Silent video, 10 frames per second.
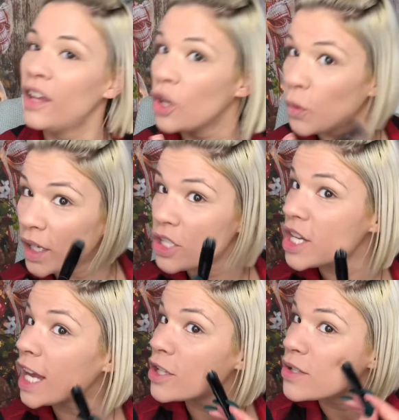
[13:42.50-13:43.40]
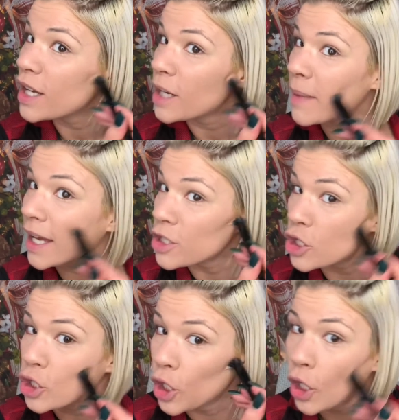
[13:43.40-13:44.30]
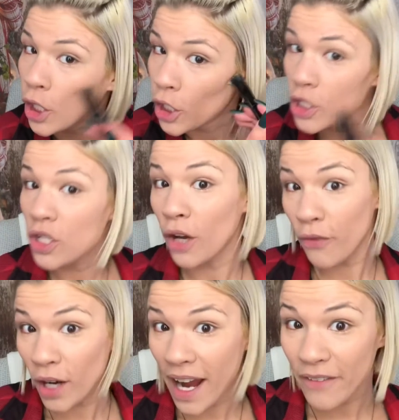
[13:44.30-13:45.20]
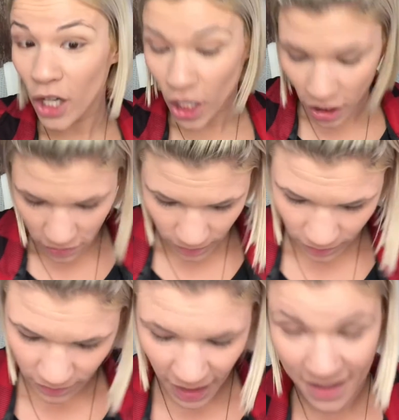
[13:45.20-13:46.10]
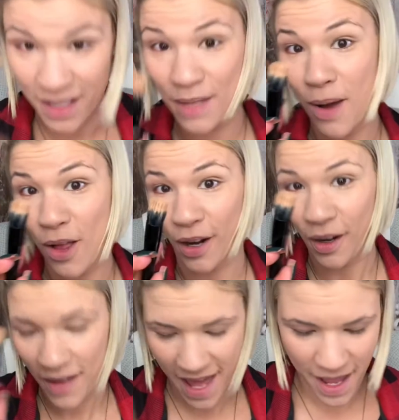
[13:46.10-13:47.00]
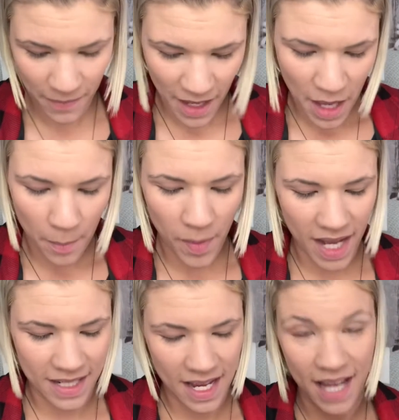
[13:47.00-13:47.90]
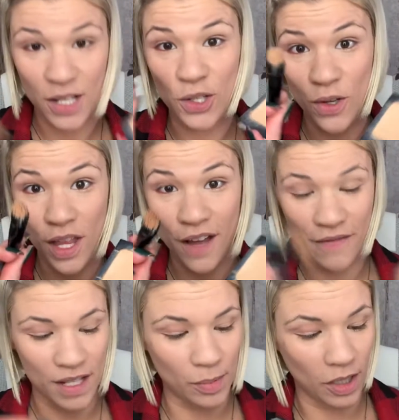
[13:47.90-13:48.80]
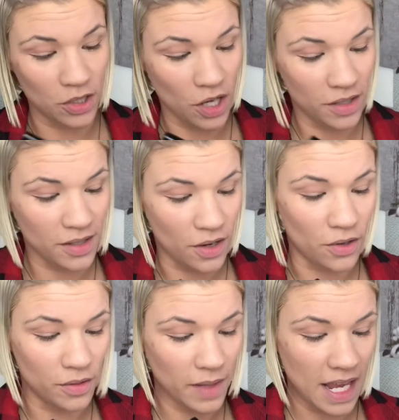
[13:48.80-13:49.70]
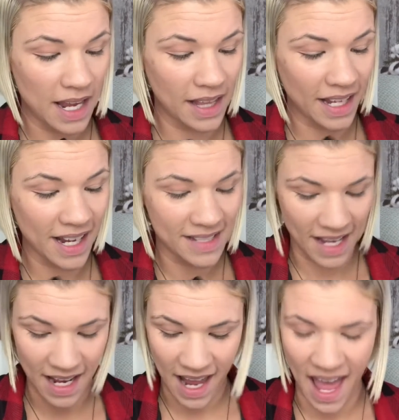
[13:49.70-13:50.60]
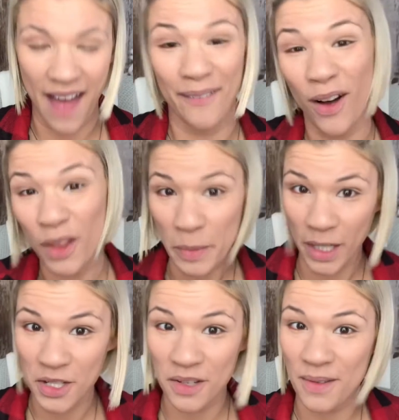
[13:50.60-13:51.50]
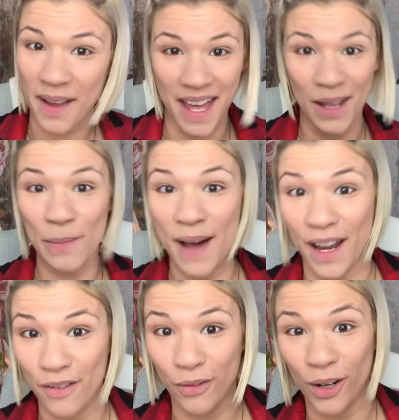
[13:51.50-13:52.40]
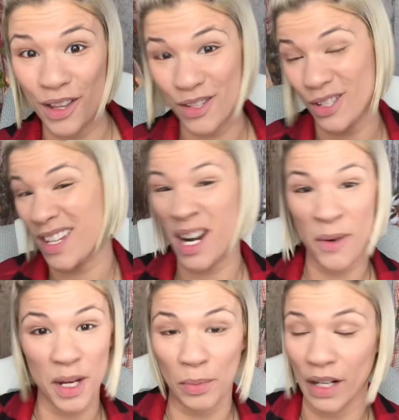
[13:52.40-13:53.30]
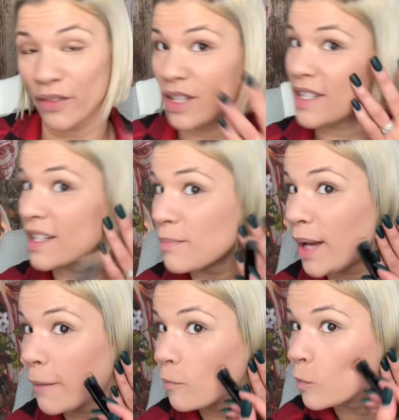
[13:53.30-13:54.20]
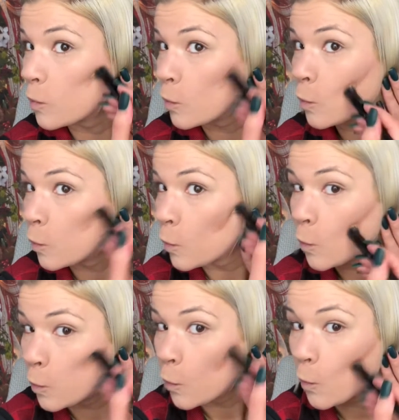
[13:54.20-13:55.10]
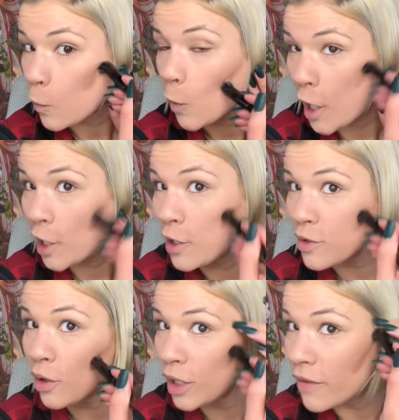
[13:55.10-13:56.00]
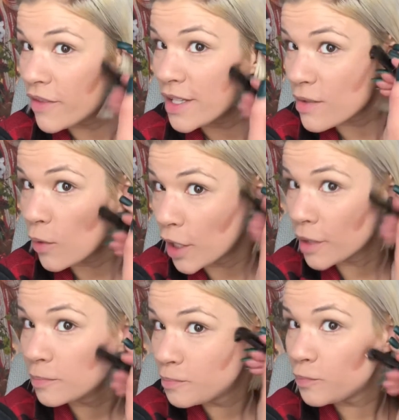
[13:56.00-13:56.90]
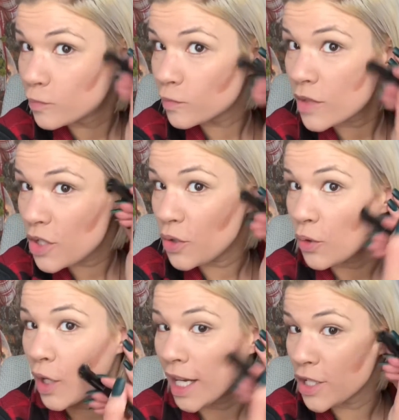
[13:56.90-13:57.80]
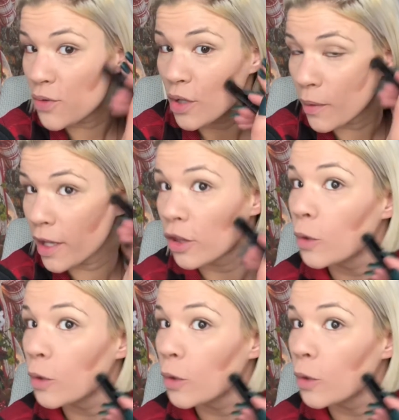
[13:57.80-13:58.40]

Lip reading: which, as you can imagine, took forever because it's smaller, okay? But I do love this brush also. And like I said, I have all the brushes, so I kind of go back and forth. It's just kind of what your preference is. But I also love this one to contour with.